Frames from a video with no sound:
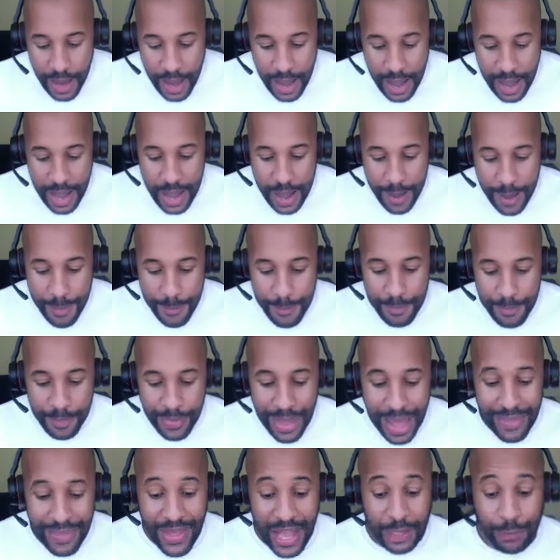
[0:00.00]
And
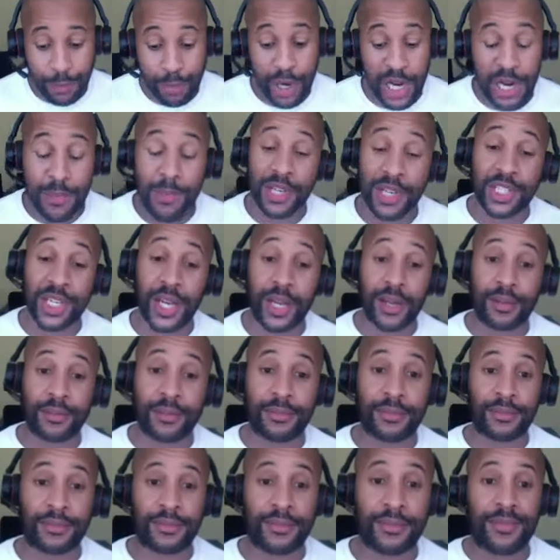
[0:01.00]
that's pretty much it.
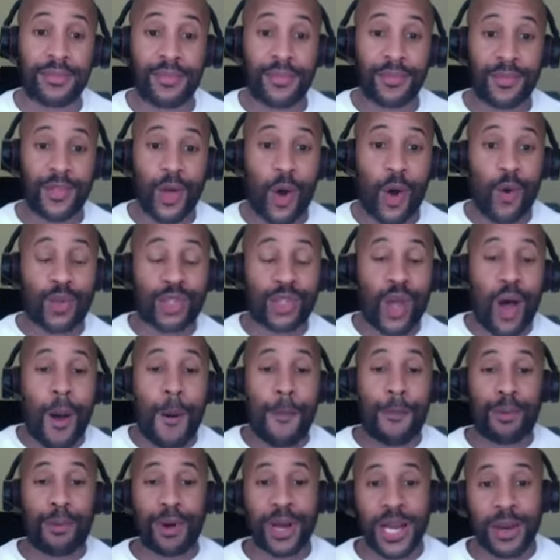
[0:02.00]
Those
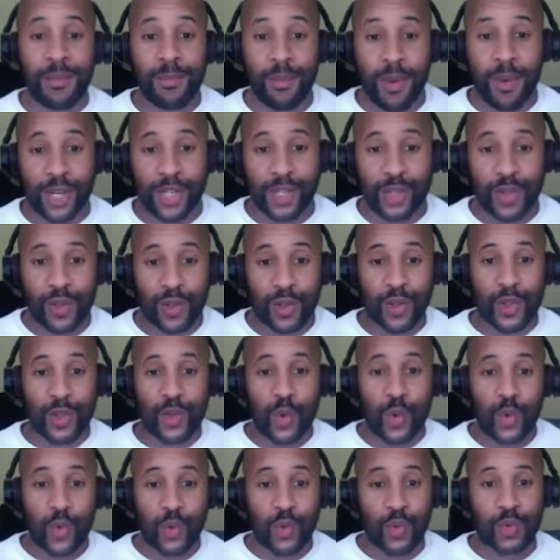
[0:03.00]
are pretty much the
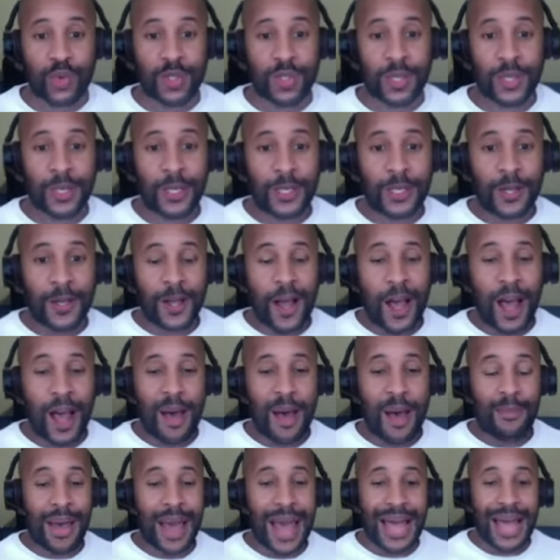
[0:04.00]
tools
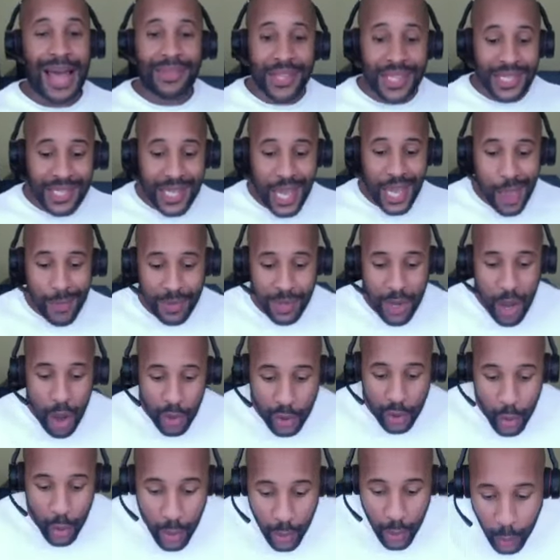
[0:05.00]
and the steps.
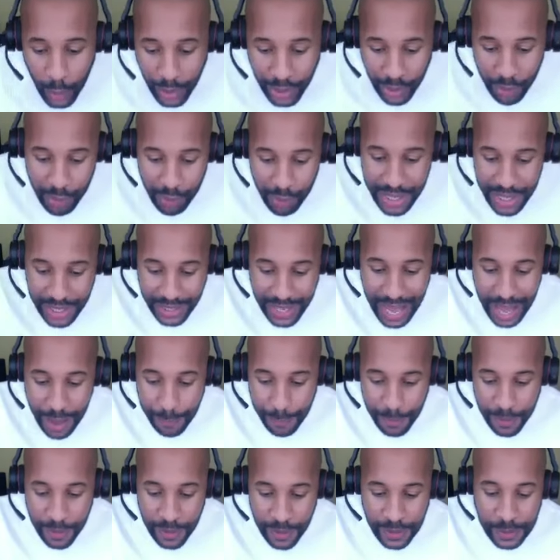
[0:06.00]
I'll do a quick recap.
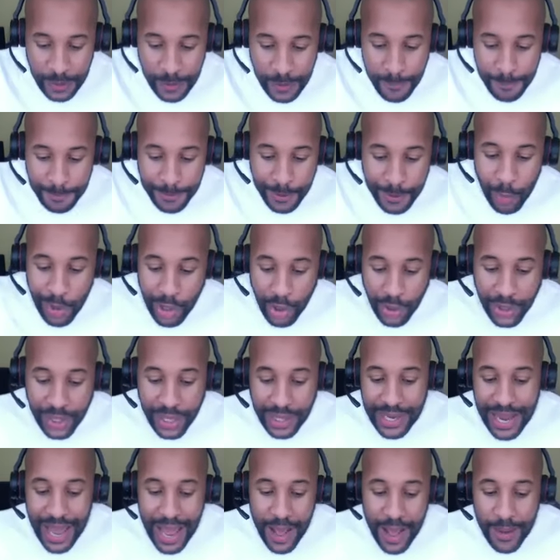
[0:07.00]
We're
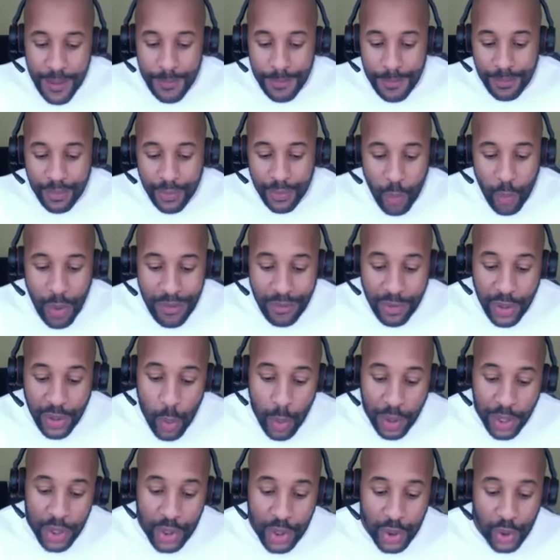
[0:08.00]
looking at whether you
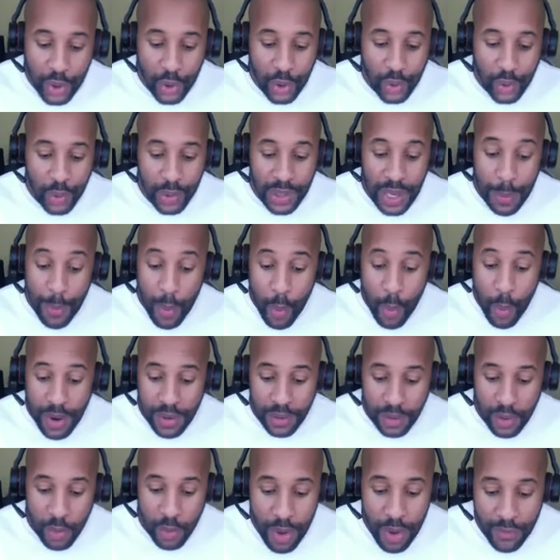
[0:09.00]
want to do, number
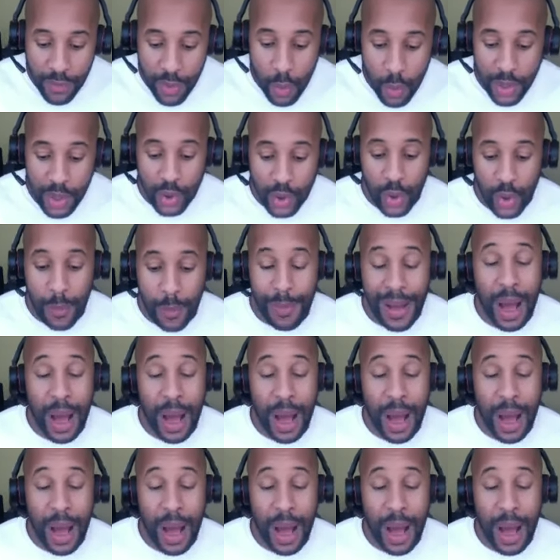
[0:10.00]
one, whether you want to do a